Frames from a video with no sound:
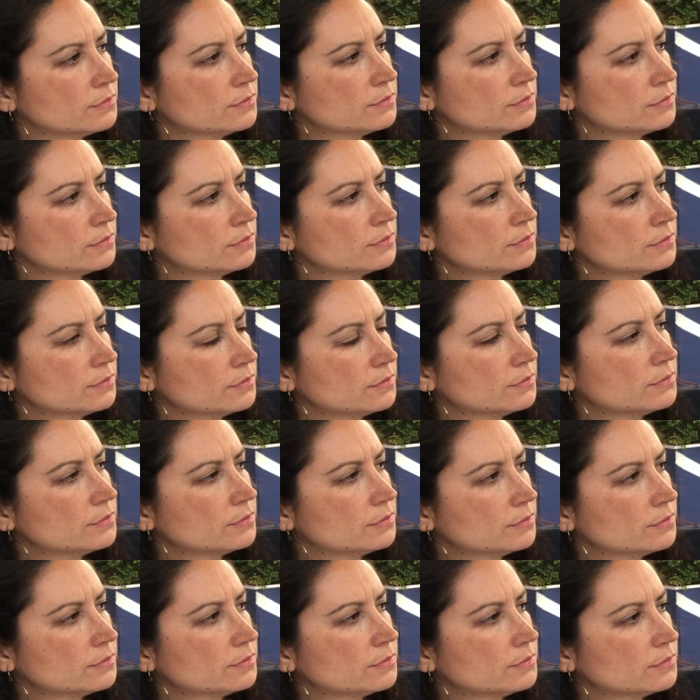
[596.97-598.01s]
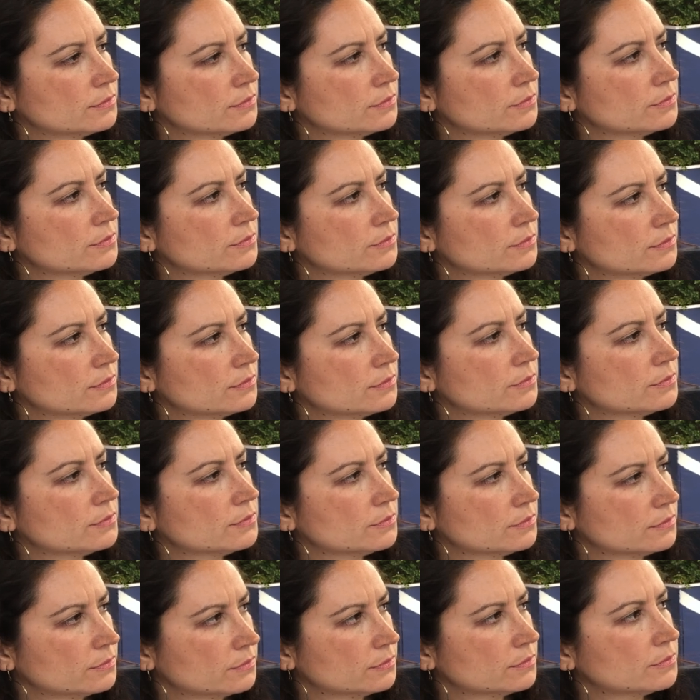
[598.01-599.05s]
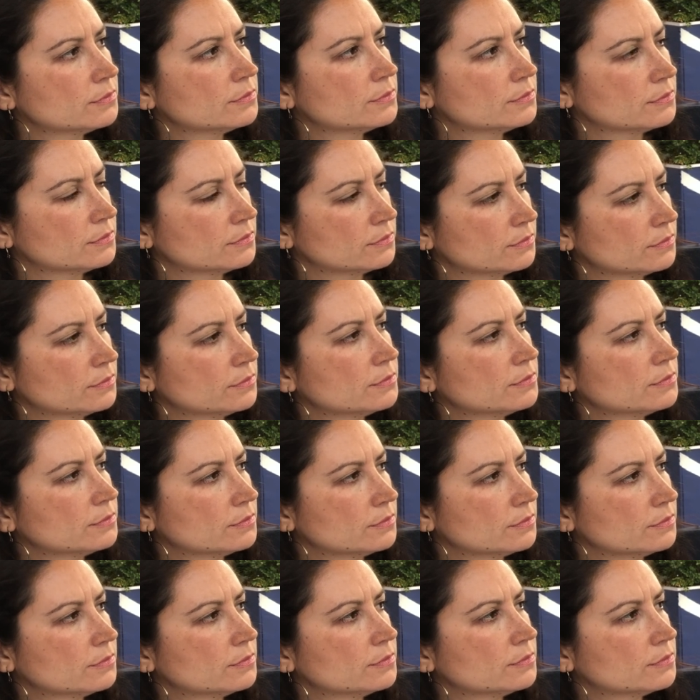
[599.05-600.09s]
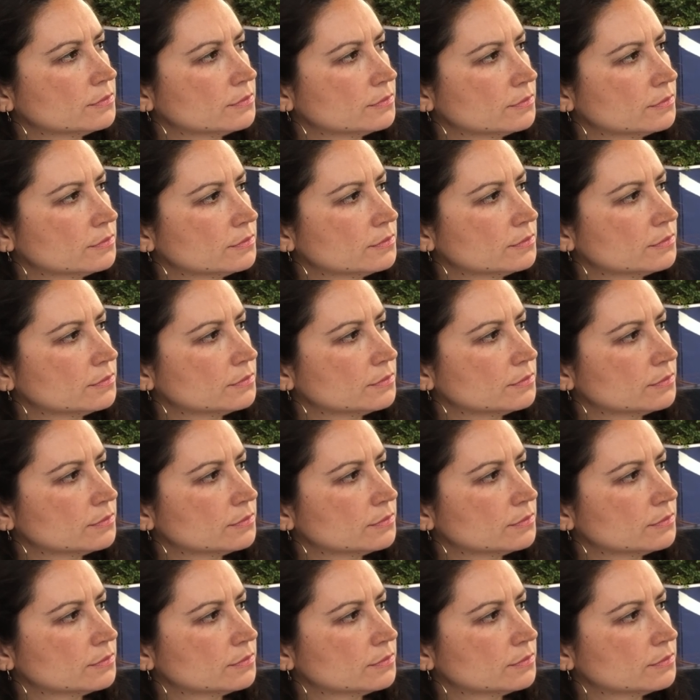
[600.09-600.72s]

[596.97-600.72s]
The person shown says nothing.